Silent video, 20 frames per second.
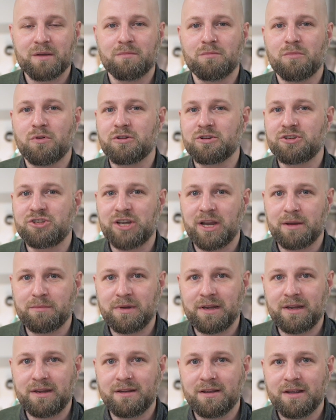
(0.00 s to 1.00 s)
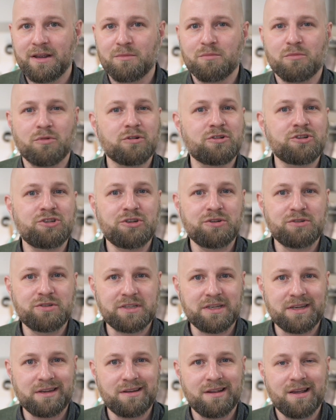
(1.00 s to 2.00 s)
more gemmy, more
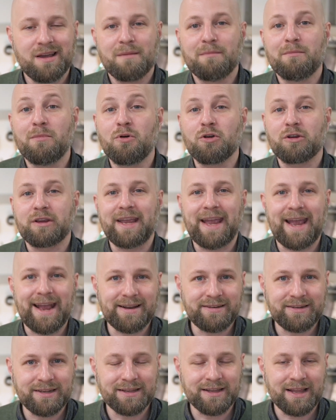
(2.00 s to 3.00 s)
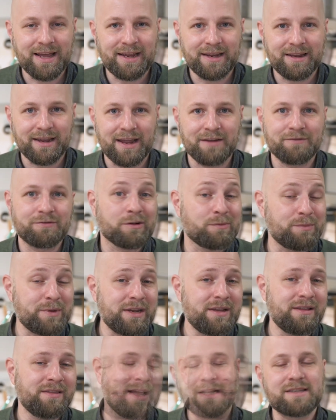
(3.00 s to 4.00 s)
juicy, more candy-like, and for
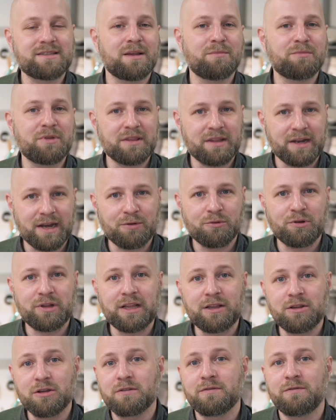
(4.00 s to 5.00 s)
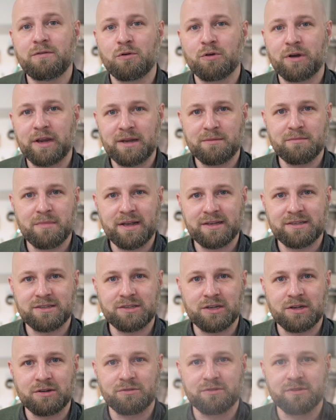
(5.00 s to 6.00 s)
me, that's something that I really look for in my
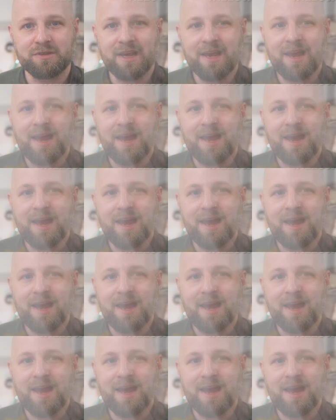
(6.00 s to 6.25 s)
stones.